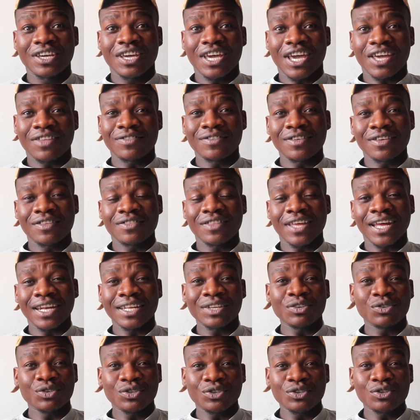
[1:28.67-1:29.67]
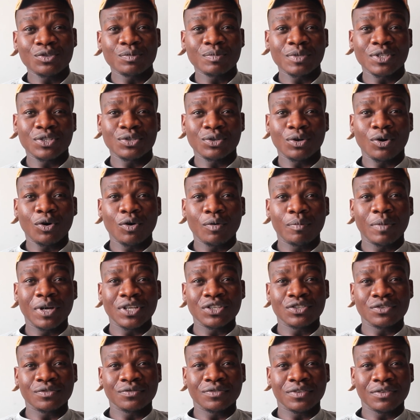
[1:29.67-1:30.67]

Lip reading: And then that introduced me to a whole bunch of